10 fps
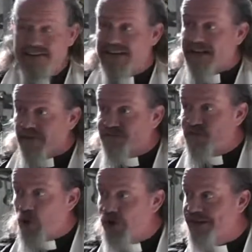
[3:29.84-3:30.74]
is that the
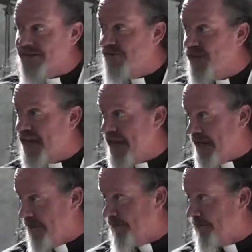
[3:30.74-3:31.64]
fullness of the
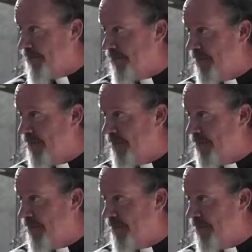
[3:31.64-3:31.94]
kingdom